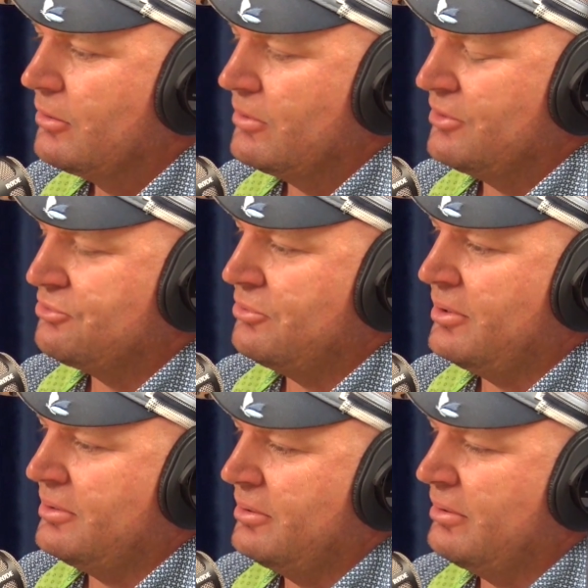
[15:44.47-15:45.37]
when I was
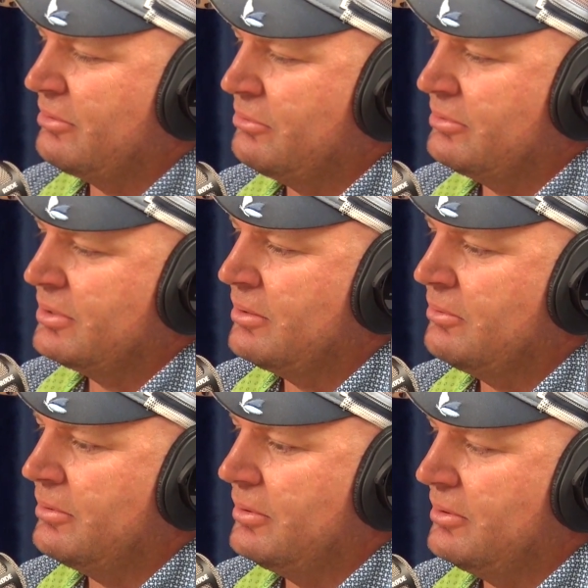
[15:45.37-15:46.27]
writing it, and I thought, you know
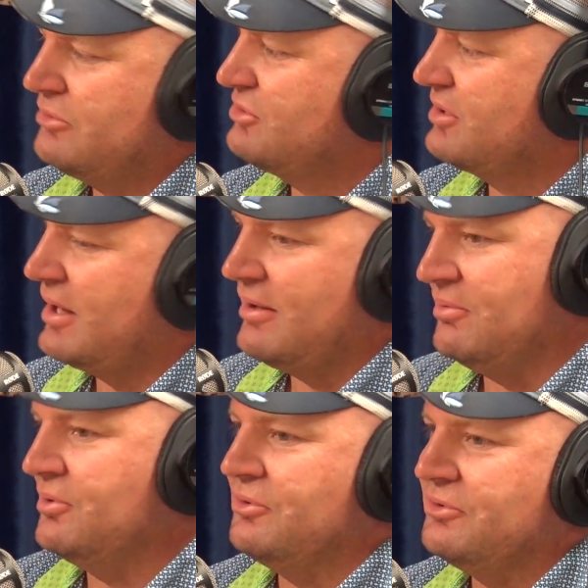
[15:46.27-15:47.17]
what, I'm just going to have
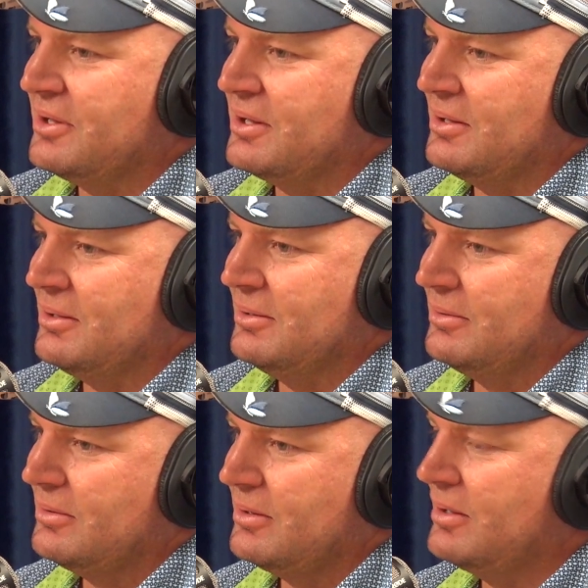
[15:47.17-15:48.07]
a little dig here
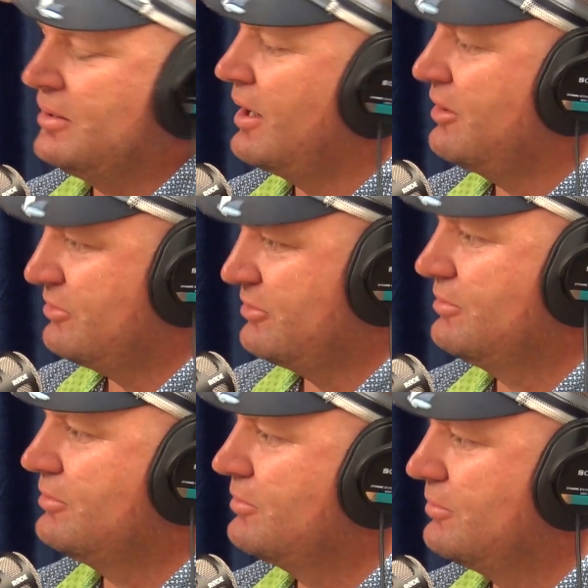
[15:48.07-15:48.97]
in case
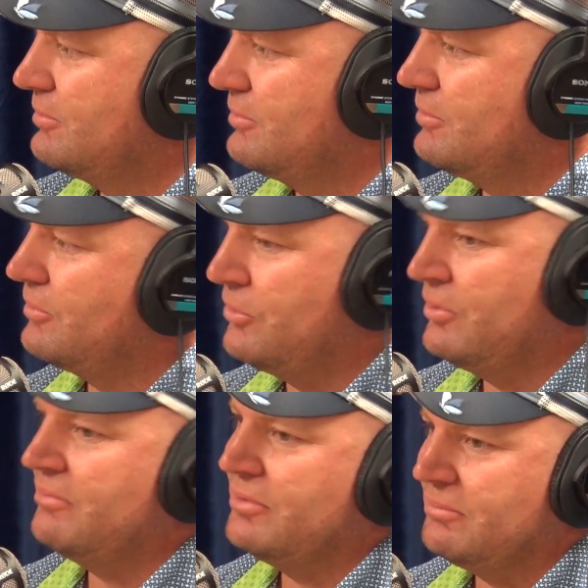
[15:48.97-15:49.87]

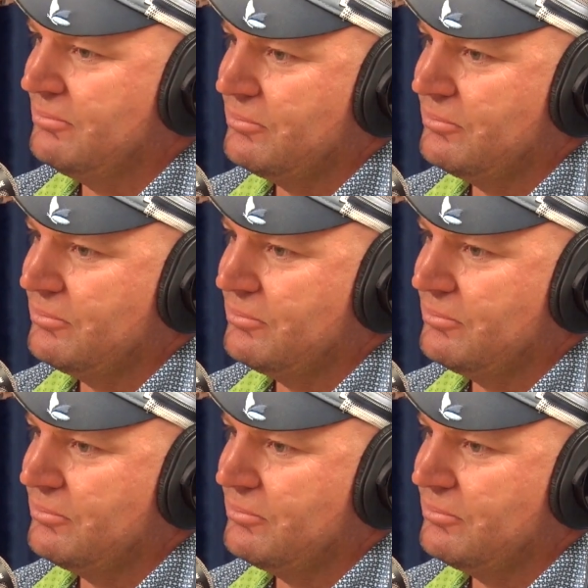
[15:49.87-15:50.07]
whoever